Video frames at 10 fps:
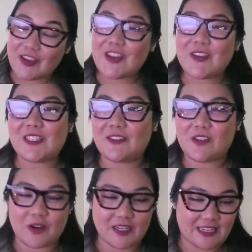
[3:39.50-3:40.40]
you can use it,
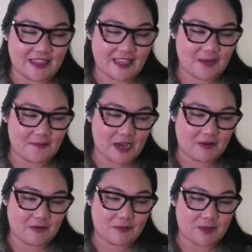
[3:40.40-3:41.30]
of course, I think
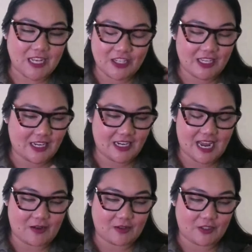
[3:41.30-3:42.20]
about badging in
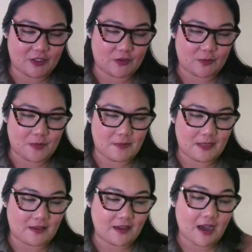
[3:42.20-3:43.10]
and out to
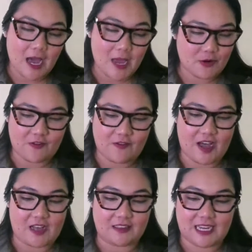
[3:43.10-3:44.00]
maybe high
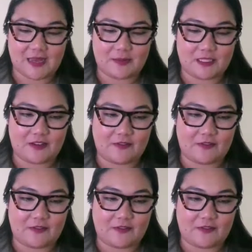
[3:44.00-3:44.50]
profile types